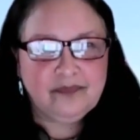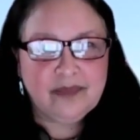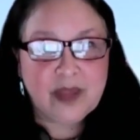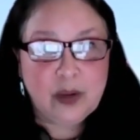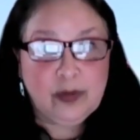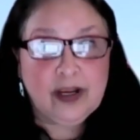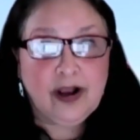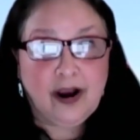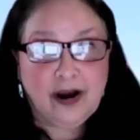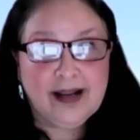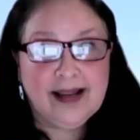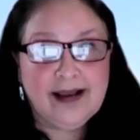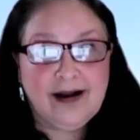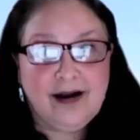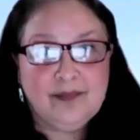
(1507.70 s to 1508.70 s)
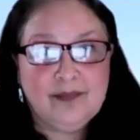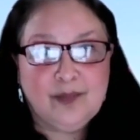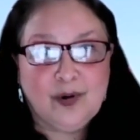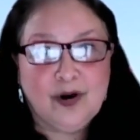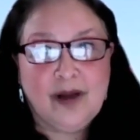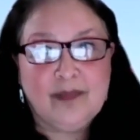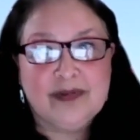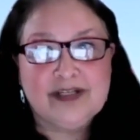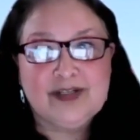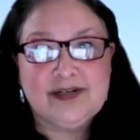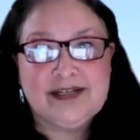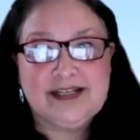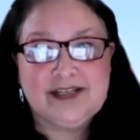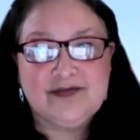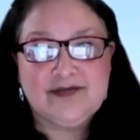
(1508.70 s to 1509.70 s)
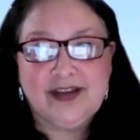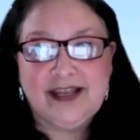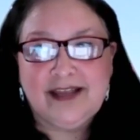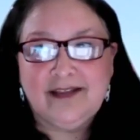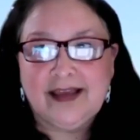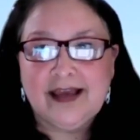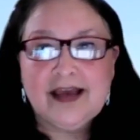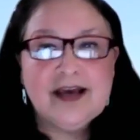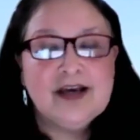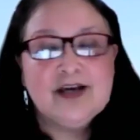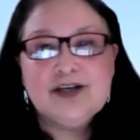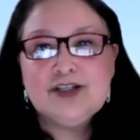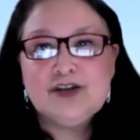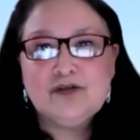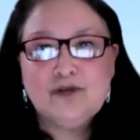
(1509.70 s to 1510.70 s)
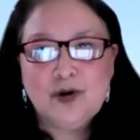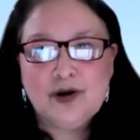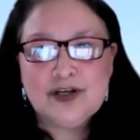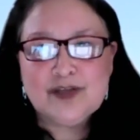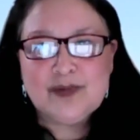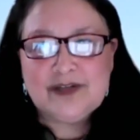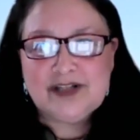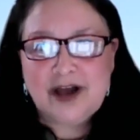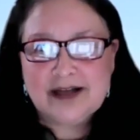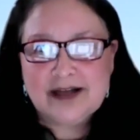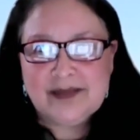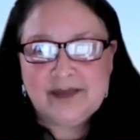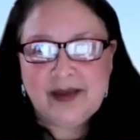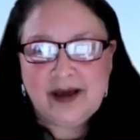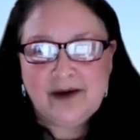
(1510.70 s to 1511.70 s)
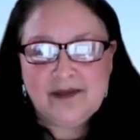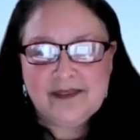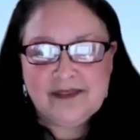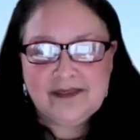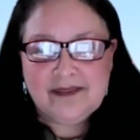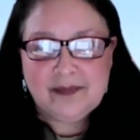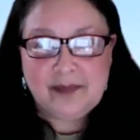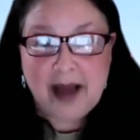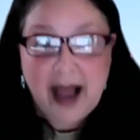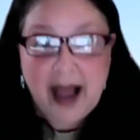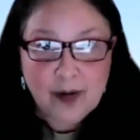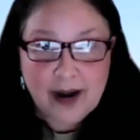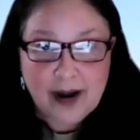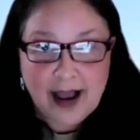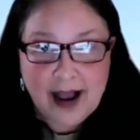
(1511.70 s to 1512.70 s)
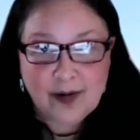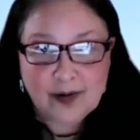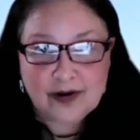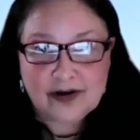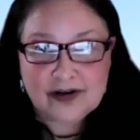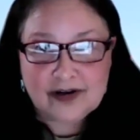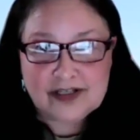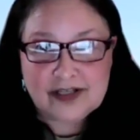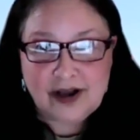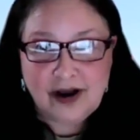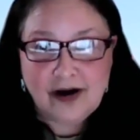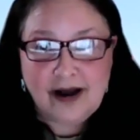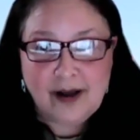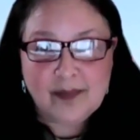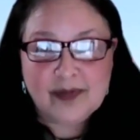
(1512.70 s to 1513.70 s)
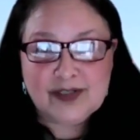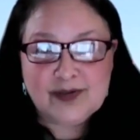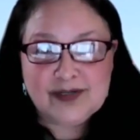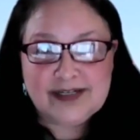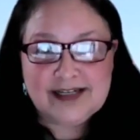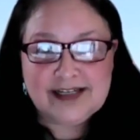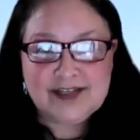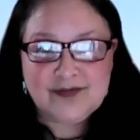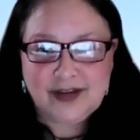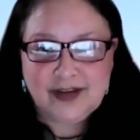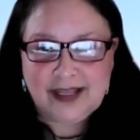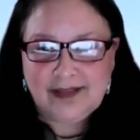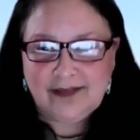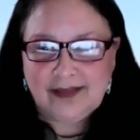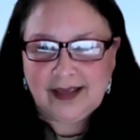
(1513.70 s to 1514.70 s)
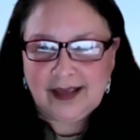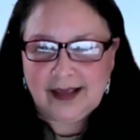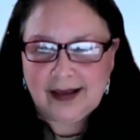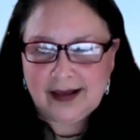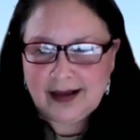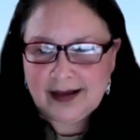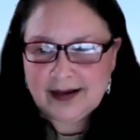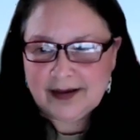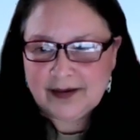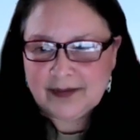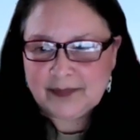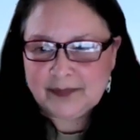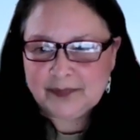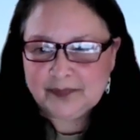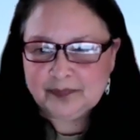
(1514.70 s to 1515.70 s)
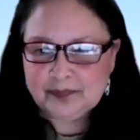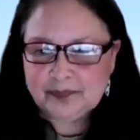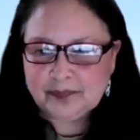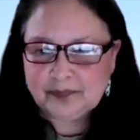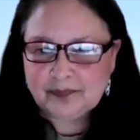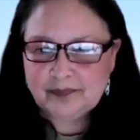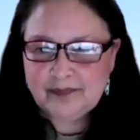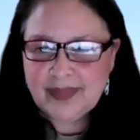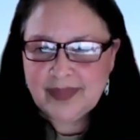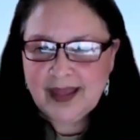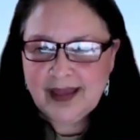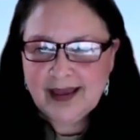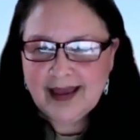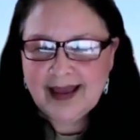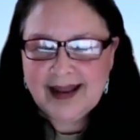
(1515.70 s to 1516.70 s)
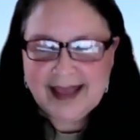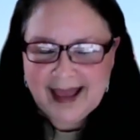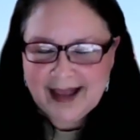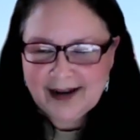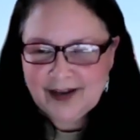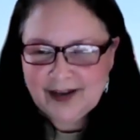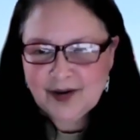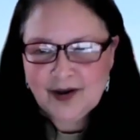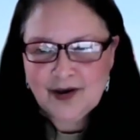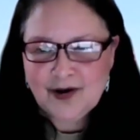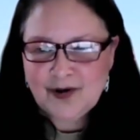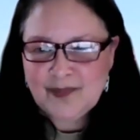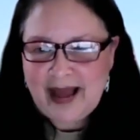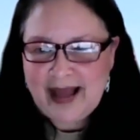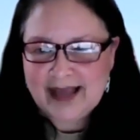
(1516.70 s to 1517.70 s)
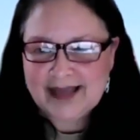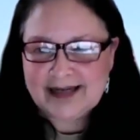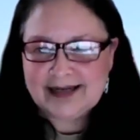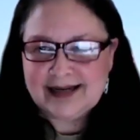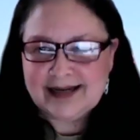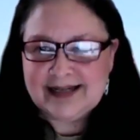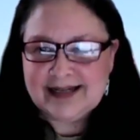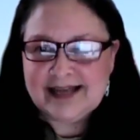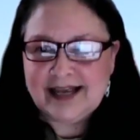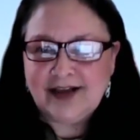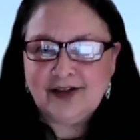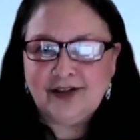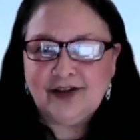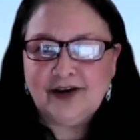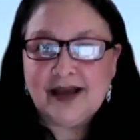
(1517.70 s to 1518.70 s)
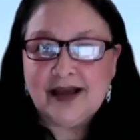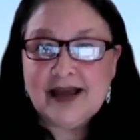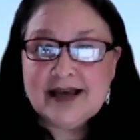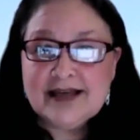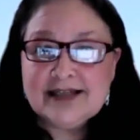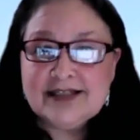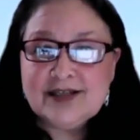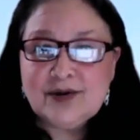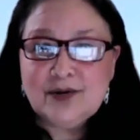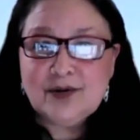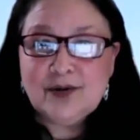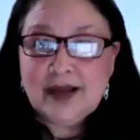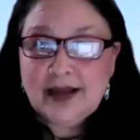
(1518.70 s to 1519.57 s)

regarding more opportunities for healing. So of course, we talked about the power hours are opportunities for healing. And again, you can go back and take a look. So